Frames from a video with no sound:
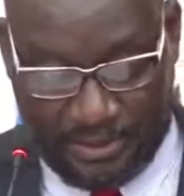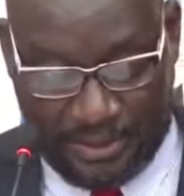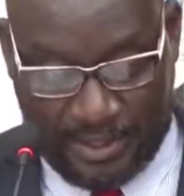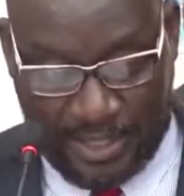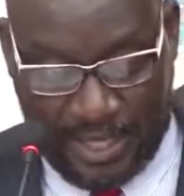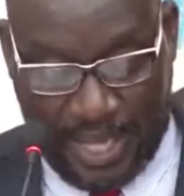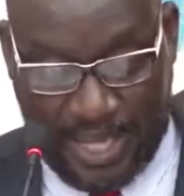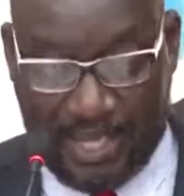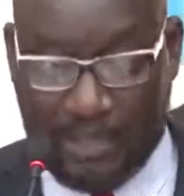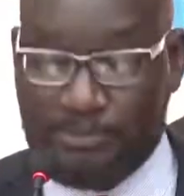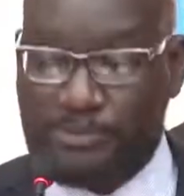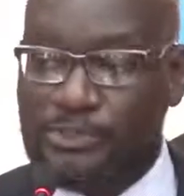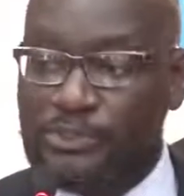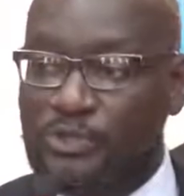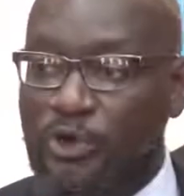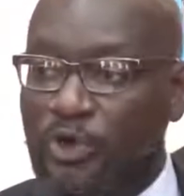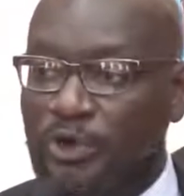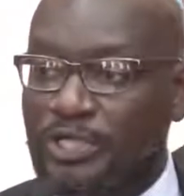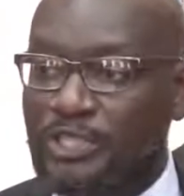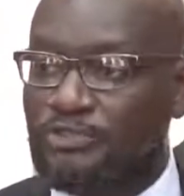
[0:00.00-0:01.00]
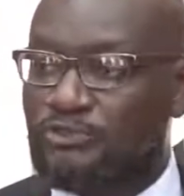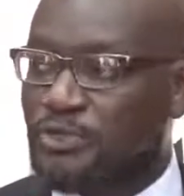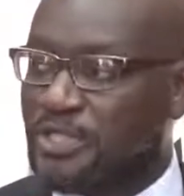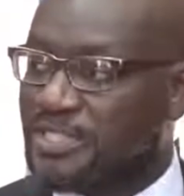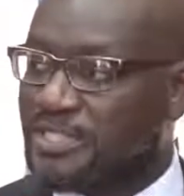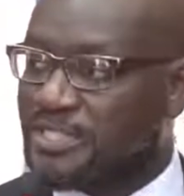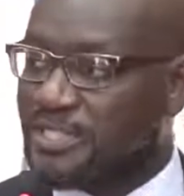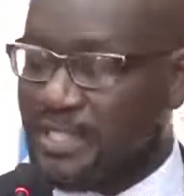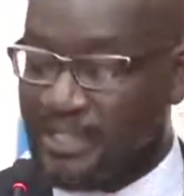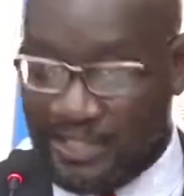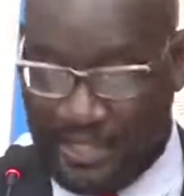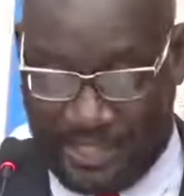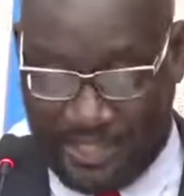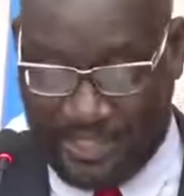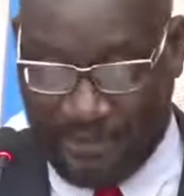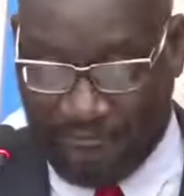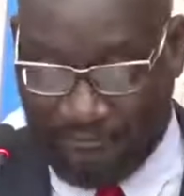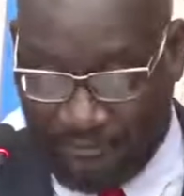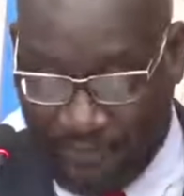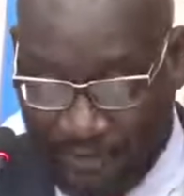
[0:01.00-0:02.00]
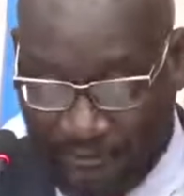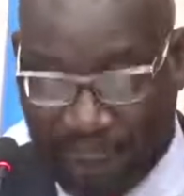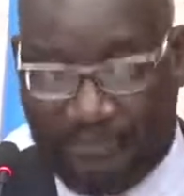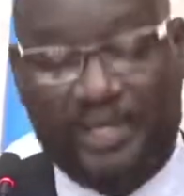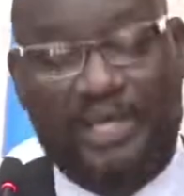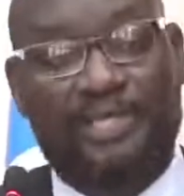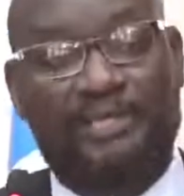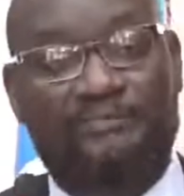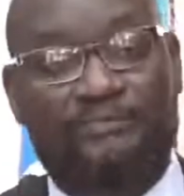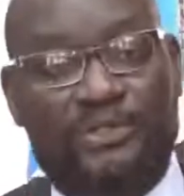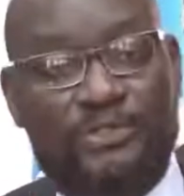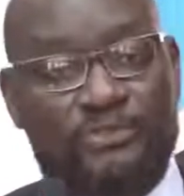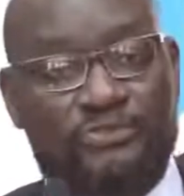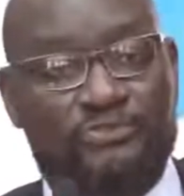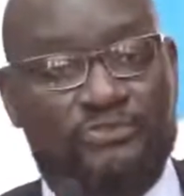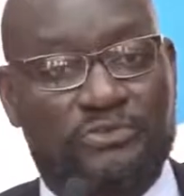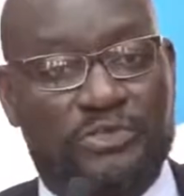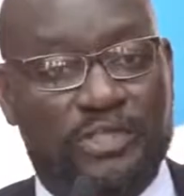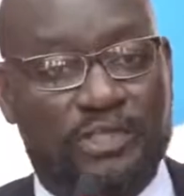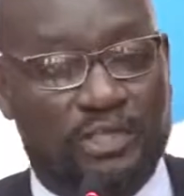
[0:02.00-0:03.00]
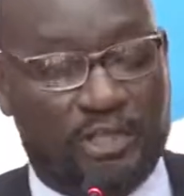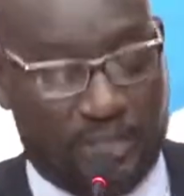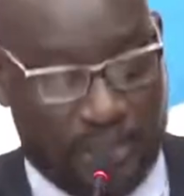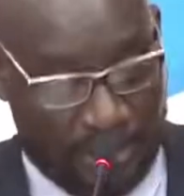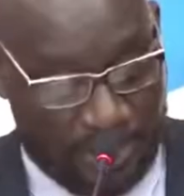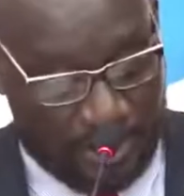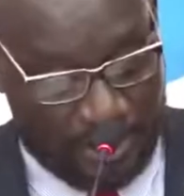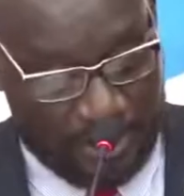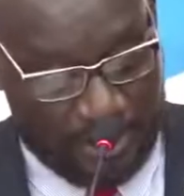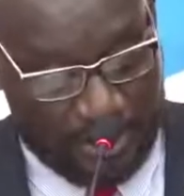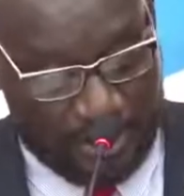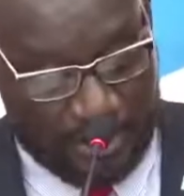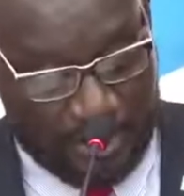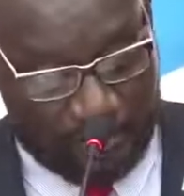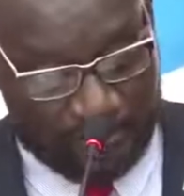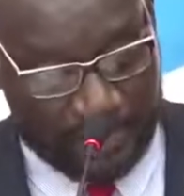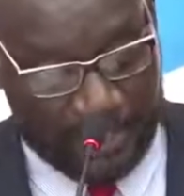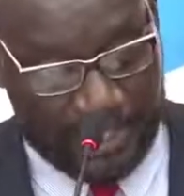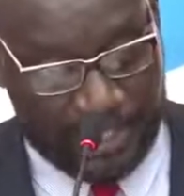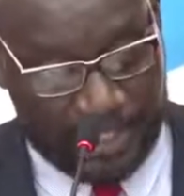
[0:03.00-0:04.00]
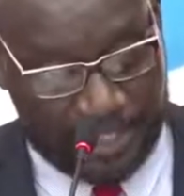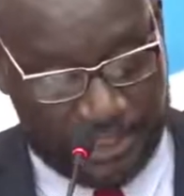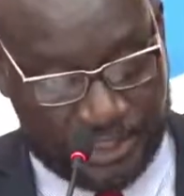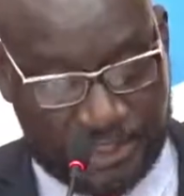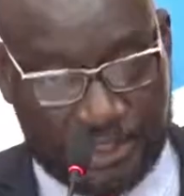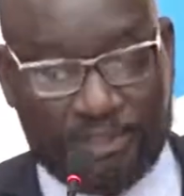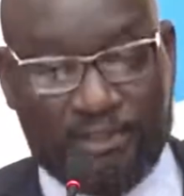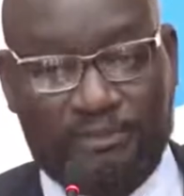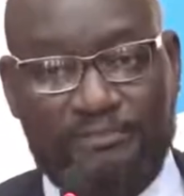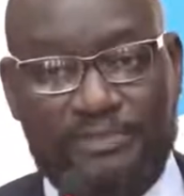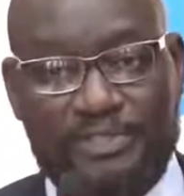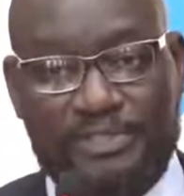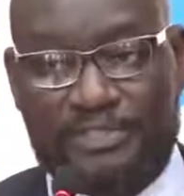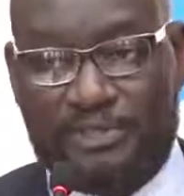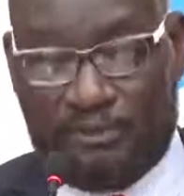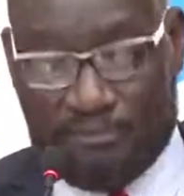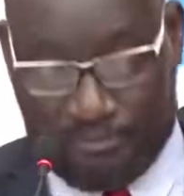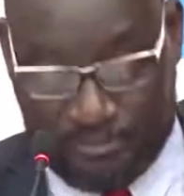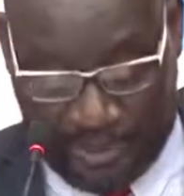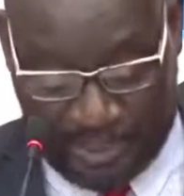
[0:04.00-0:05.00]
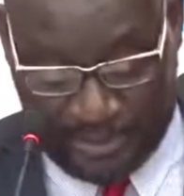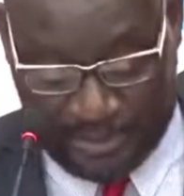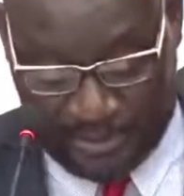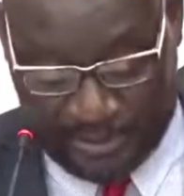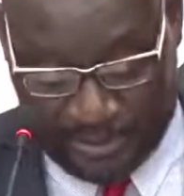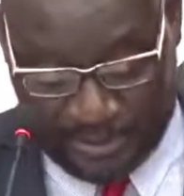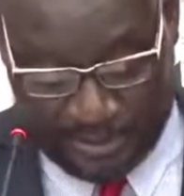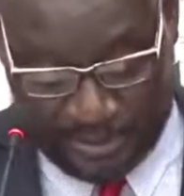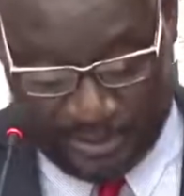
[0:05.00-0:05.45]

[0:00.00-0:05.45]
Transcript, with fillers: I am so interested in the fifth anniversary of the election of this government